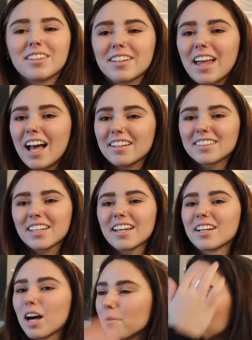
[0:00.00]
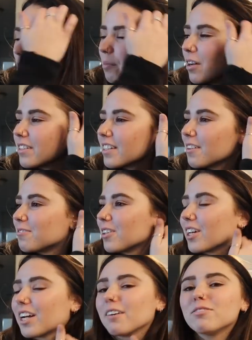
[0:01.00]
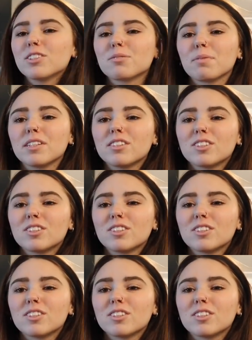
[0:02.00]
The last like couple of months, I feel like I've just been